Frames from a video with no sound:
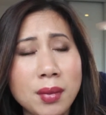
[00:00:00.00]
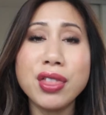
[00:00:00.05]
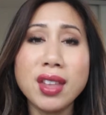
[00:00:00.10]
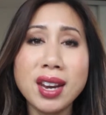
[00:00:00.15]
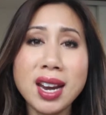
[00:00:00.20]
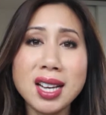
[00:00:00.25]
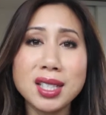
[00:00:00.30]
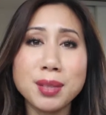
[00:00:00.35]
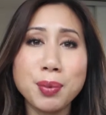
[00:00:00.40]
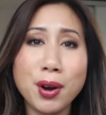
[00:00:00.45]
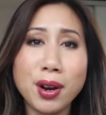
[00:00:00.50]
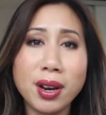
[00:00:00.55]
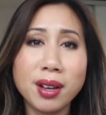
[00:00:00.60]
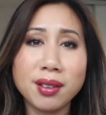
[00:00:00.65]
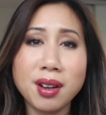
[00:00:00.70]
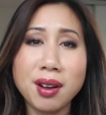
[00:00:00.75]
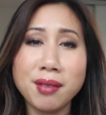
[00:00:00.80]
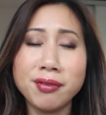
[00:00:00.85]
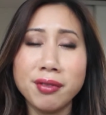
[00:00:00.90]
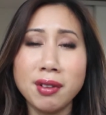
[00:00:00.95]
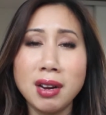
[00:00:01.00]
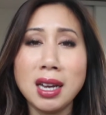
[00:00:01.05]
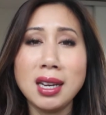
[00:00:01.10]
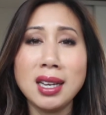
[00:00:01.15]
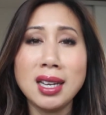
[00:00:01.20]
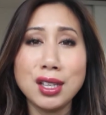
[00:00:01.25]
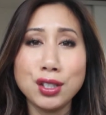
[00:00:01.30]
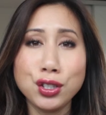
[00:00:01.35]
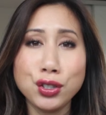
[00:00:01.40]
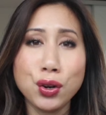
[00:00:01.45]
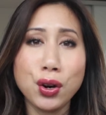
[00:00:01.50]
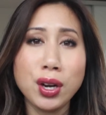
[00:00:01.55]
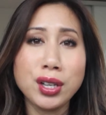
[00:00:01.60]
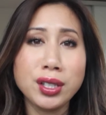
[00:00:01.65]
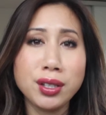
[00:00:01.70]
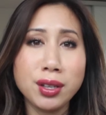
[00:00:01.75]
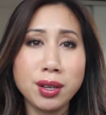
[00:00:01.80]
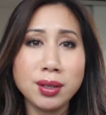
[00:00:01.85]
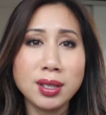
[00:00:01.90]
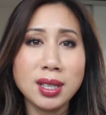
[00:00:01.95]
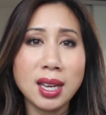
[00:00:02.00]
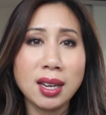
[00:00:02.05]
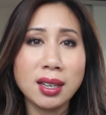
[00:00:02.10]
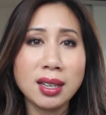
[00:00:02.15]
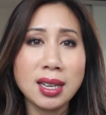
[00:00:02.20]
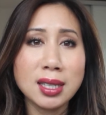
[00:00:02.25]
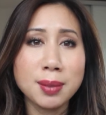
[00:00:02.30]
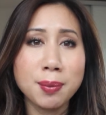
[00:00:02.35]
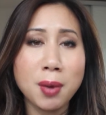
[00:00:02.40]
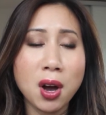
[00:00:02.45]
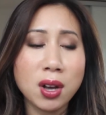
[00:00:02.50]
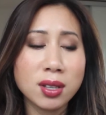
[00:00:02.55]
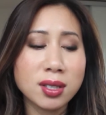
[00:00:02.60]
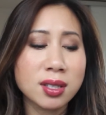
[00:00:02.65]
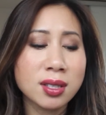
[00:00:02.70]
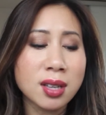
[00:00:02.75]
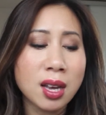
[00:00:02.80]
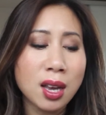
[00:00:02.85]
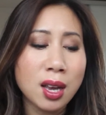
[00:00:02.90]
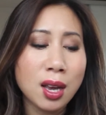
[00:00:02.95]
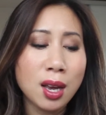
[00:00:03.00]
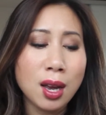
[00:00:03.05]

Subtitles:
The next product that I've really enjoyed using this past